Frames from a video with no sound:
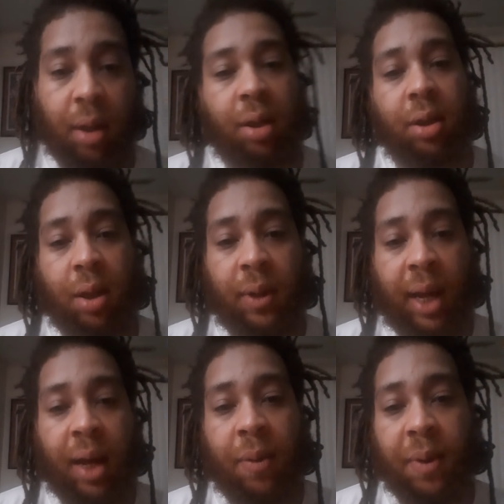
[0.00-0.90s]
So
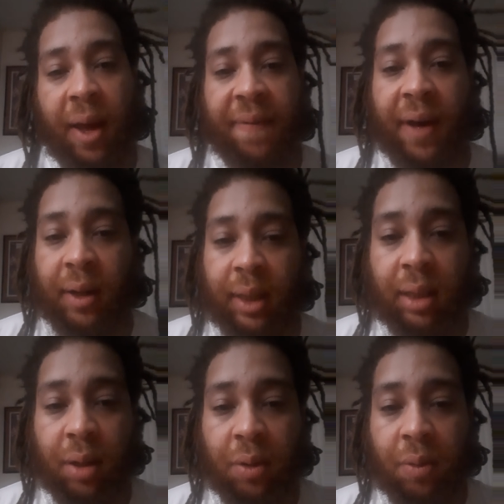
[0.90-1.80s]
now I filed a
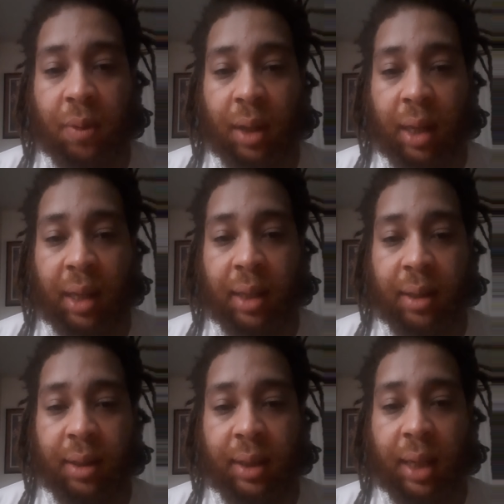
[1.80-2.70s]
10U in
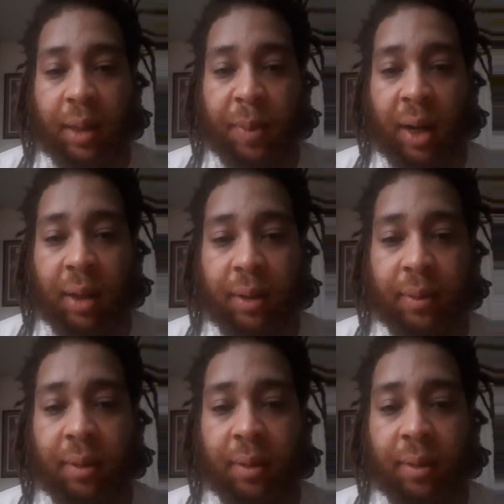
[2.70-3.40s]
the state of Maryland.